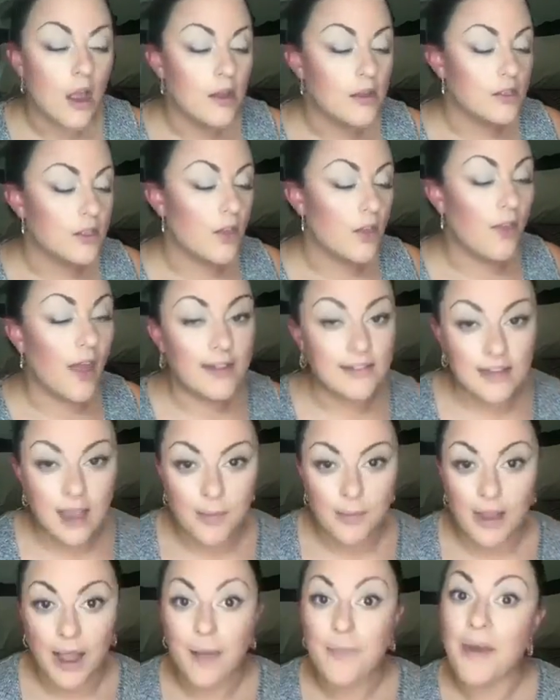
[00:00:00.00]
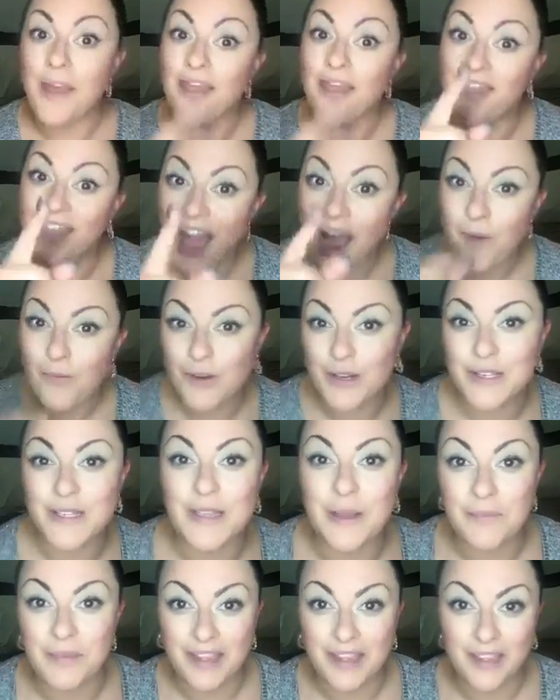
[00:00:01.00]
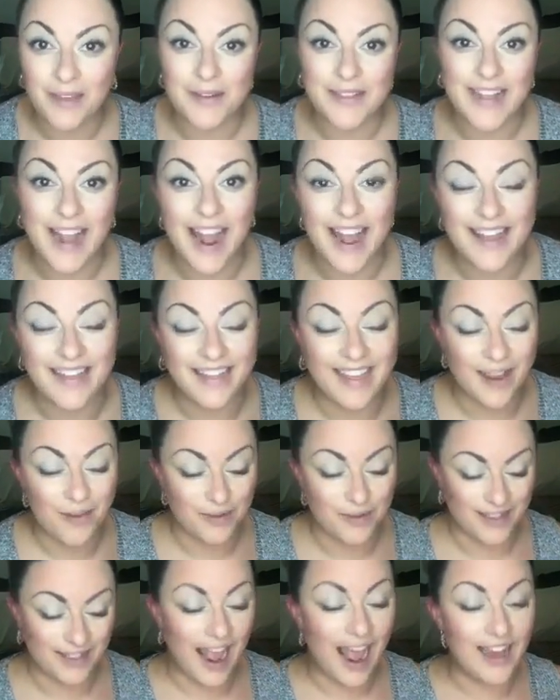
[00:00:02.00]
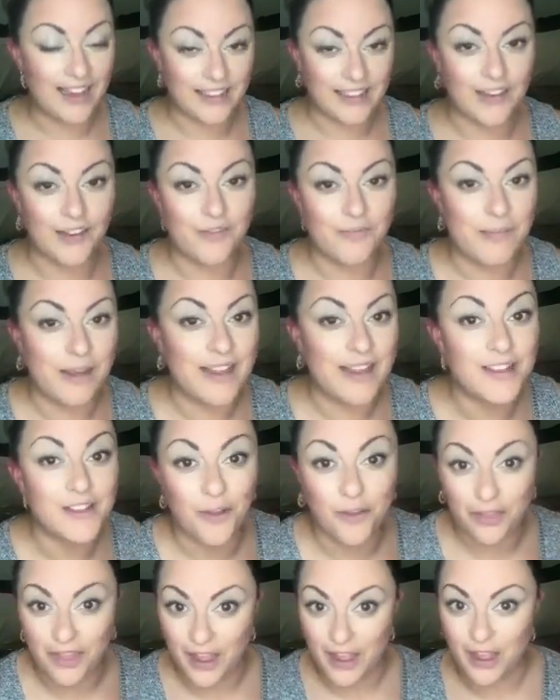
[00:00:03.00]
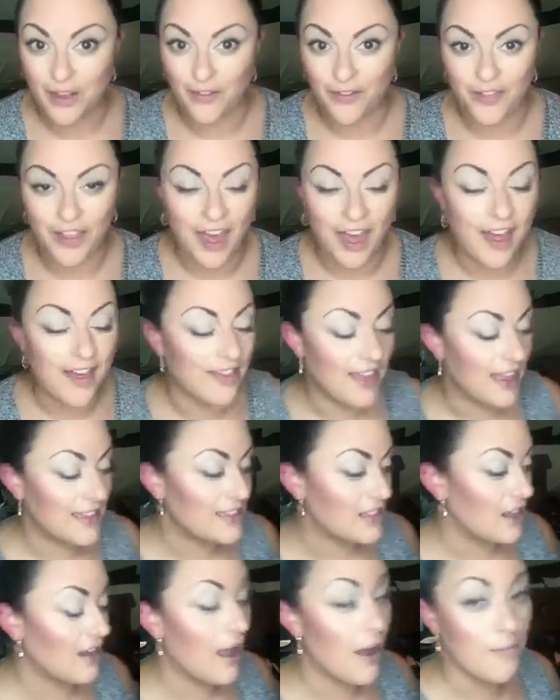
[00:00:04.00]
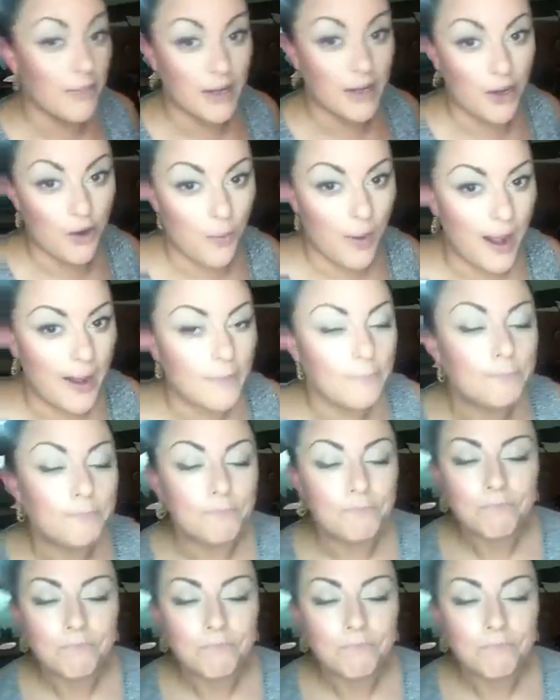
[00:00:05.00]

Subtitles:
So that's coming up, and that was something that was asked of me, so thank you for that. That's coming your way.